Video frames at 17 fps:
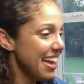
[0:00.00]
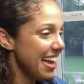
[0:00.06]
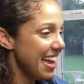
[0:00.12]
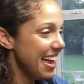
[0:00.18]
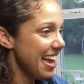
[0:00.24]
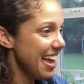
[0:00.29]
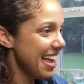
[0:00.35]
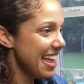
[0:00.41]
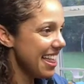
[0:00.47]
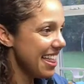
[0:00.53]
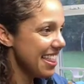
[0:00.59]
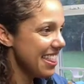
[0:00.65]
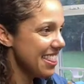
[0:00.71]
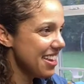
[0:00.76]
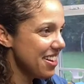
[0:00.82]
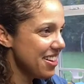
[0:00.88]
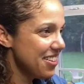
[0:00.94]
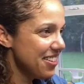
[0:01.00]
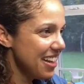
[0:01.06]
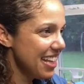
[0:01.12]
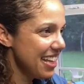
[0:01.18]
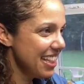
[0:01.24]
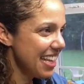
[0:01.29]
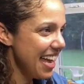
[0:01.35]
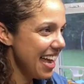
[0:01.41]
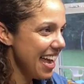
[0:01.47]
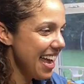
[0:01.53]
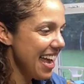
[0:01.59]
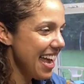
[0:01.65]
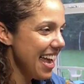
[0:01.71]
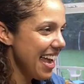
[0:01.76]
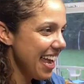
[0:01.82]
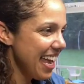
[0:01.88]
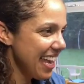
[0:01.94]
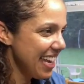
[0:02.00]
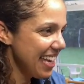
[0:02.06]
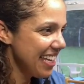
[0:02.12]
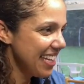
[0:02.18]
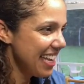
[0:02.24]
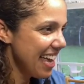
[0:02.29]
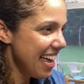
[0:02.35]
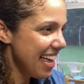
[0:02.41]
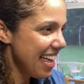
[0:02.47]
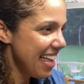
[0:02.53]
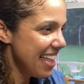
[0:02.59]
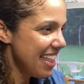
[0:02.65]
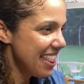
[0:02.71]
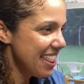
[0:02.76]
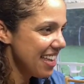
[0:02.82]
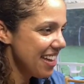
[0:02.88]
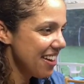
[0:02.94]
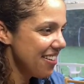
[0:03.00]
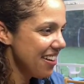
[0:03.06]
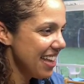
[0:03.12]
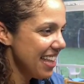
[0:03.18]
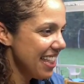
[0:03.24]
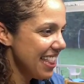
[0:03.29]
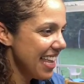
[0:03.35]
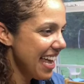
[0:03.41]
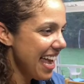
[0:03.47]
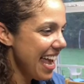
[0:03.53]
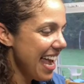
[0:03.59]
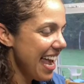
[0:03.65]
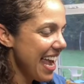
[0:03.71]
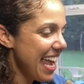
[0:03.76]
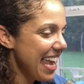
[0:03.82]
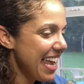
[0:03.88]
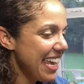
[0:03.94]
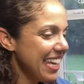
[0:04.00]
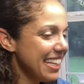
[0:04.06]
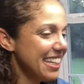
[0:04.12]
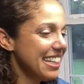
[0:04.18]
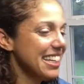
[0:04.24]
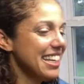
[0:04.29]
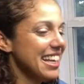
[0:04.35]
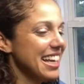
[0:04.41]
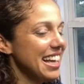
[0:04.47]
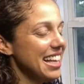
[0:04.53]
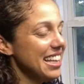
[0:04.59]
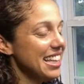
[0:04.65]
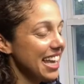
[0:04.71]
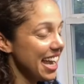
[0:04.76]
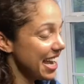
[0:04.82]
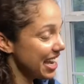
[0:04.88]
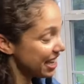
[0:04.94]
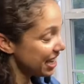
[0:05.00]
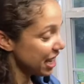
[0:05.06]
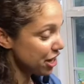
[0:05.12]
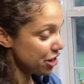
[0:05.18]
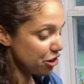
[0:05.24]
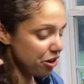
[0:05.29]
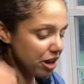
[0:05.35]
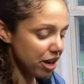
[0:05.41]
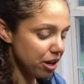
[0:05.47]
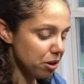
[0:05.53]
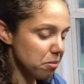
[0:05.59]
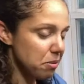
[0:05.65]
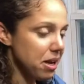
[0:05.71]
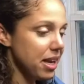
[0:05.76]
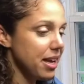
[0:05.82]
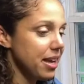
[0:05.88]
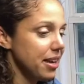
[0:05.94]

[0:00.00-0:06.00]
Hello, Elaine. Hello, Elaine. Elaine, can you hear me?